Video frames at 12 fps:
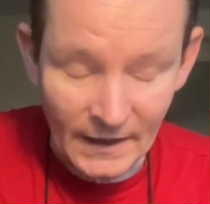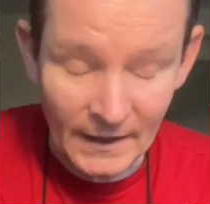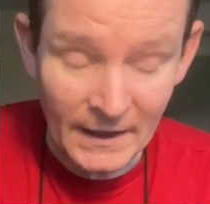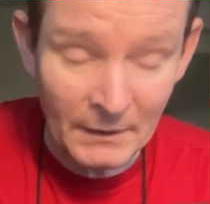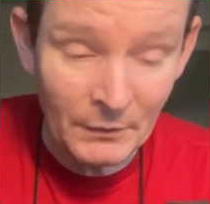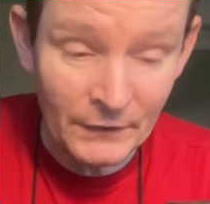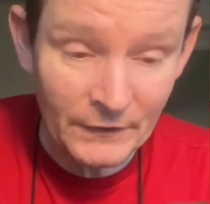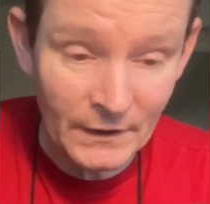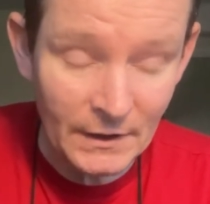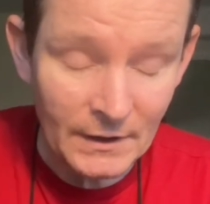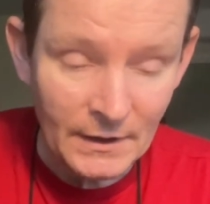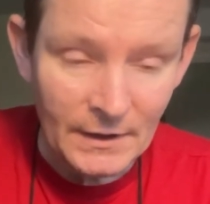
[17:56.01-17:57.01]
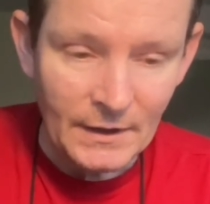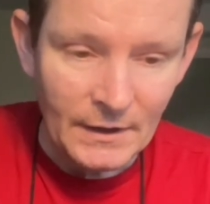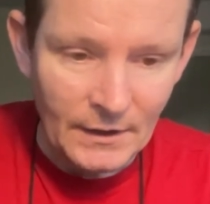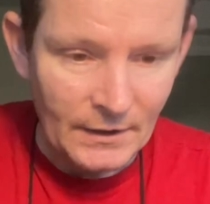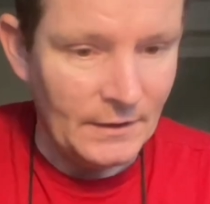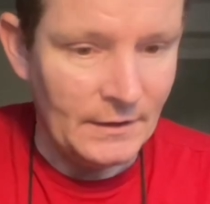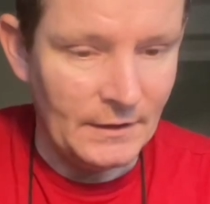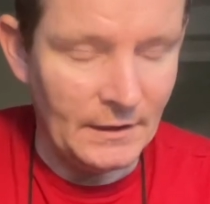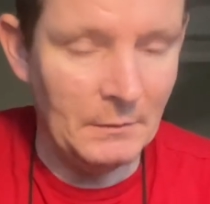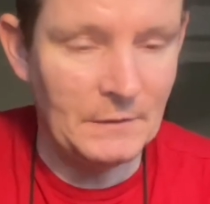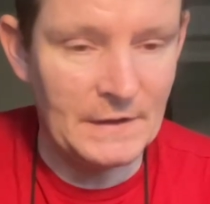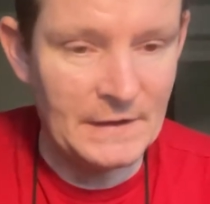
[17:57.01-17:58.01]
and it was a
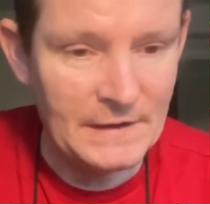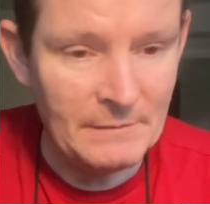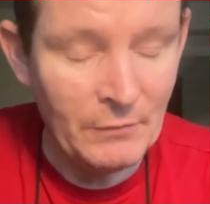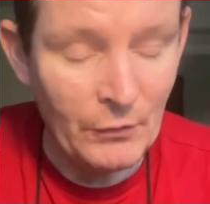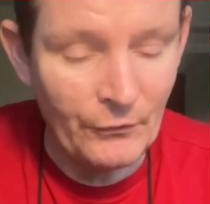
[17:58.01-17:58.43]
simple